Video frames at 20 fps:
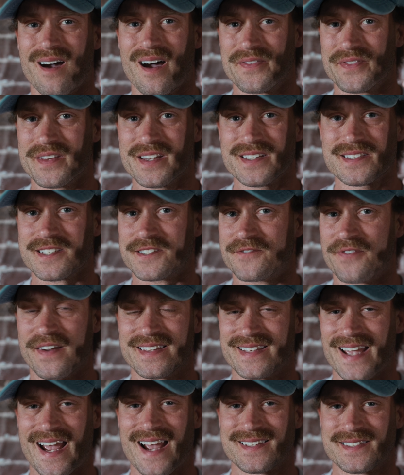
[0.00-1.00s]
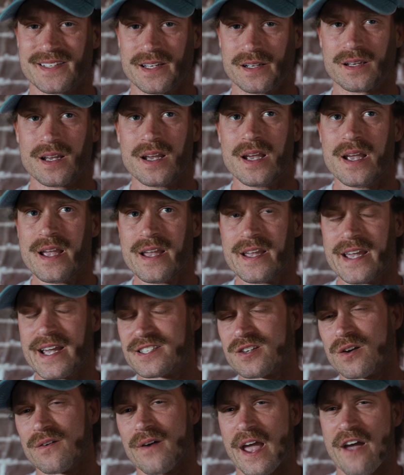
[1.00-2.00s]
on this is fantastic.
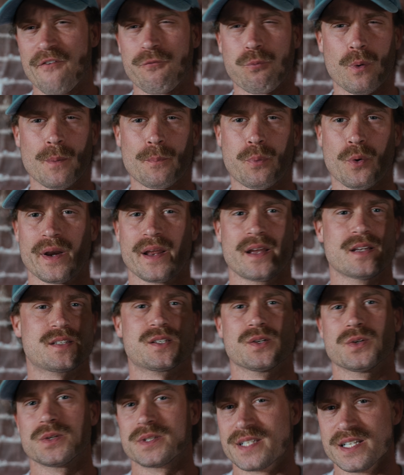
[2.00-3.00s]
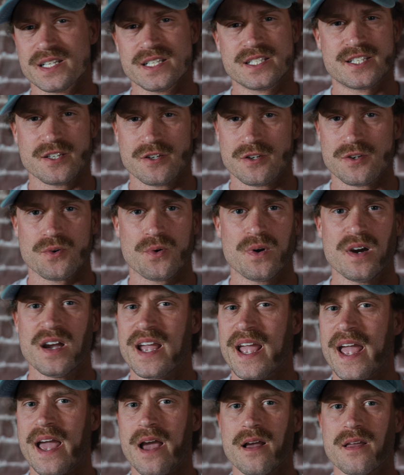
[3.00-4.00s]
It's a f1.8, so a T2.
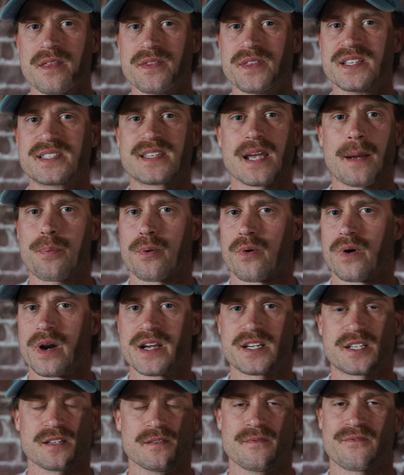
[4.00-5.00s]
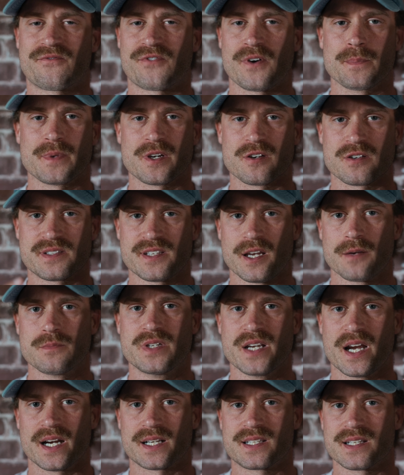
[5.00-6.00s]
The separation from your
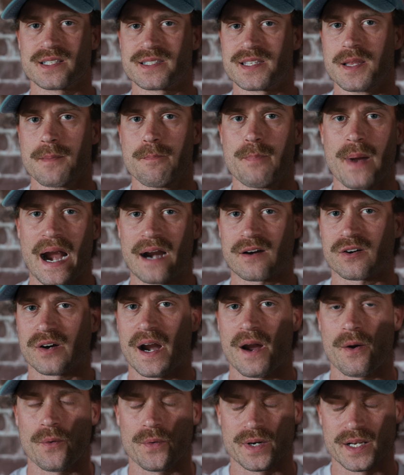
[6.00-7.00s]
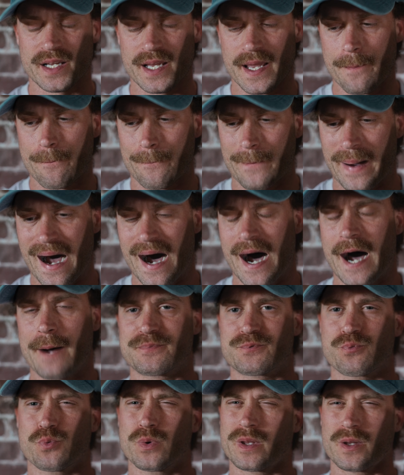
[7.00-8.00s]
subject to the background, it
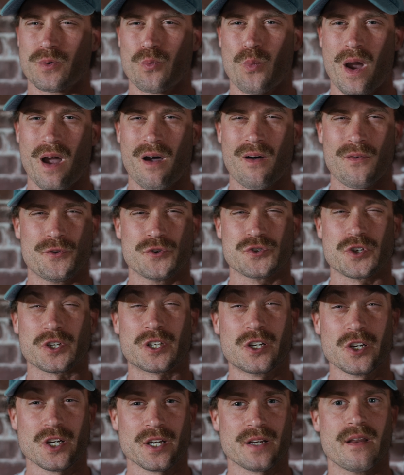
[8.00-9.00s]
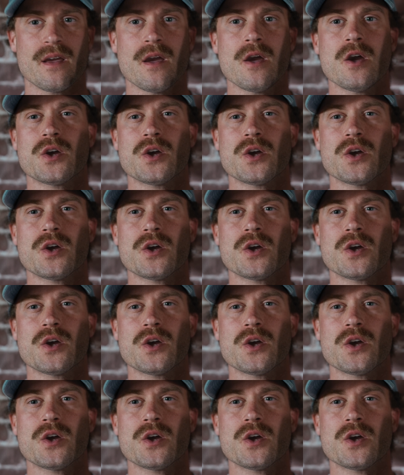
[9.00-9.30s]
pops really well. There's a good